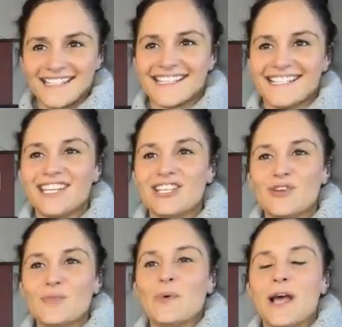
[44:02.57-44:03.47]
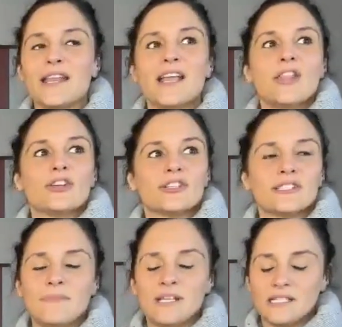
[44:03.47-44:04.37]
continue, but there's
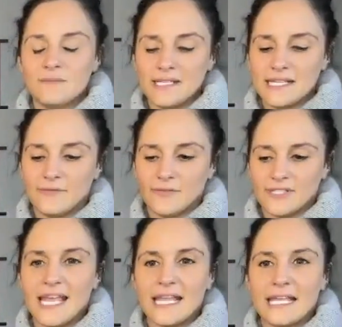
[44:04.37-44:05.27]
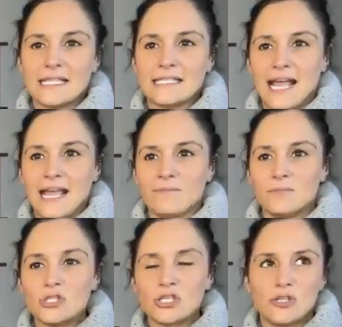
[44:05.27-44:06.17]
something to be said for taking this time
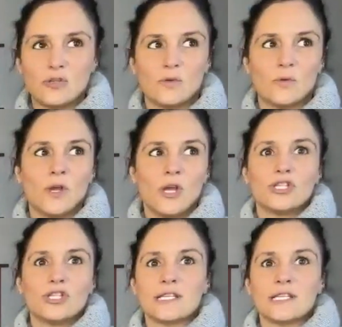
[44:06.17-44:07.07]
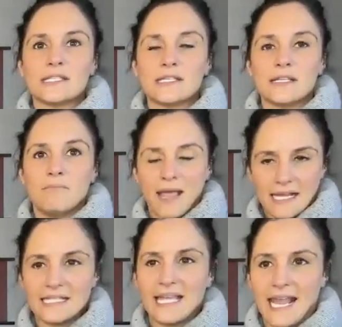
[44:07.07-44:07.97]
to just
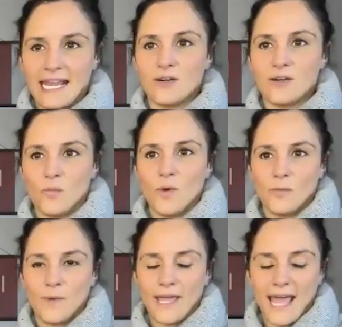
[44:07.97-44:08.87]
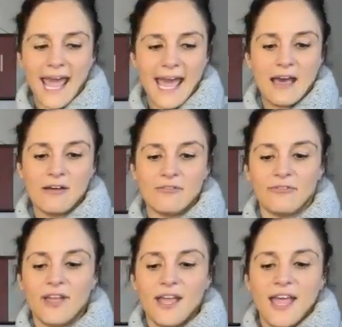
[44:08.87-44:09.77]
maintain what we have
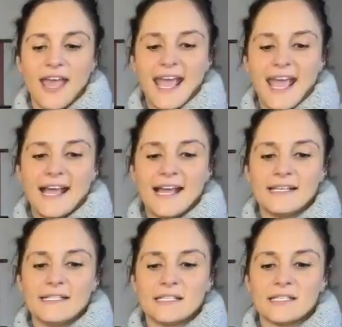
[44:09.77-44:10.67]
and